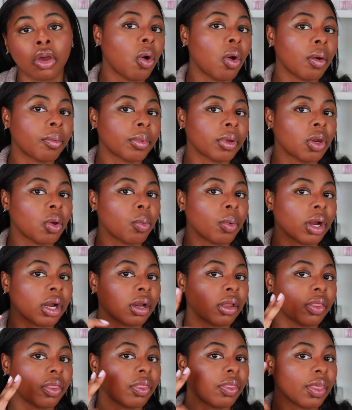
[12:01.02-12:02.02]
or I'm gonna
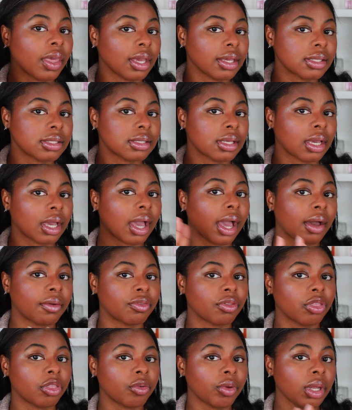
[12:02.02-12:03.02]
wear this. Like I have
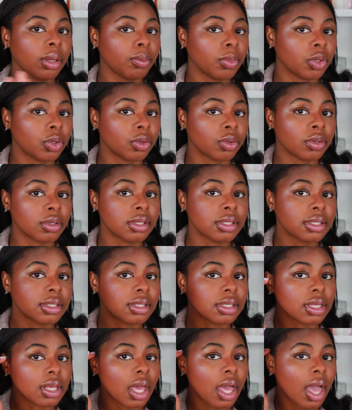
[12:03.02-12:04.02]
3
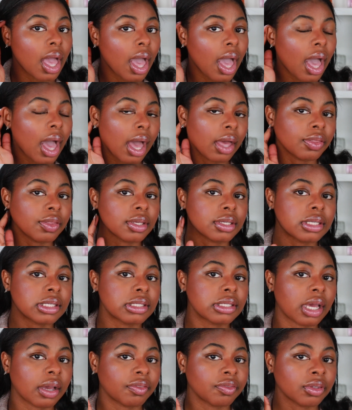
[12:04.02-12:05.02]
moods, and this is
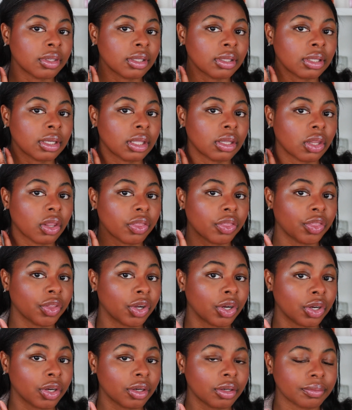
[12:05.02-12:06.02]
definitely the
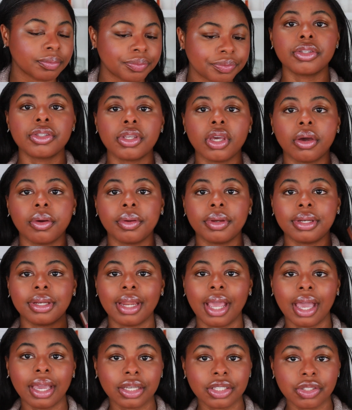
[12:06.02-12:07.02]
third. So
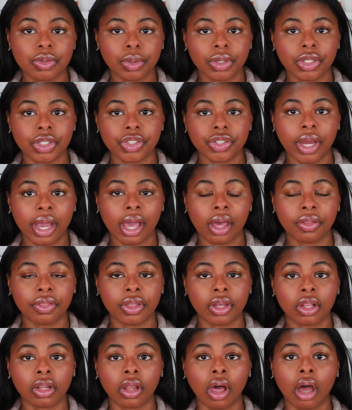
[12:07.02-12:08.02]
next we're gonna try out
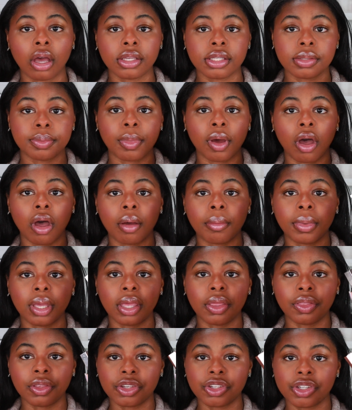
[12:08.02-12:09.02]
the Gloss Bomb
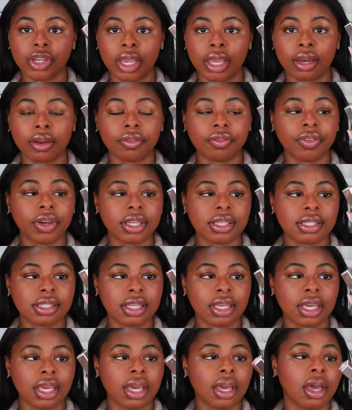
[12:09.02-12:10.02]
in the shade
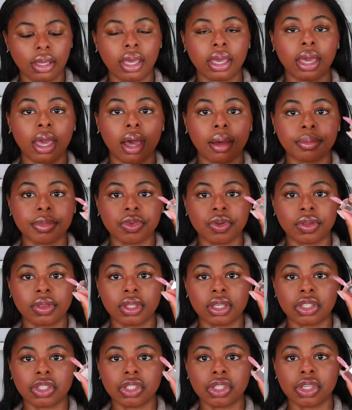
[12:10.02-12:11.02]
Fussy. It comes with
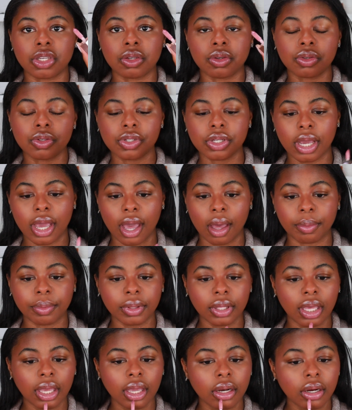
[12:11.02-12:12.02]
this huge
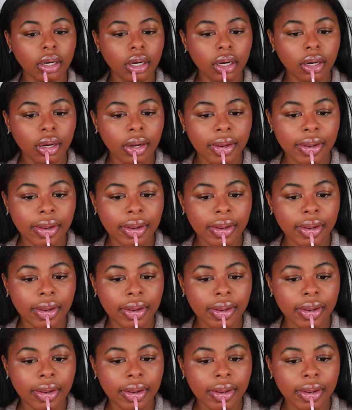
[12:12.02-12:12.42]
applicator,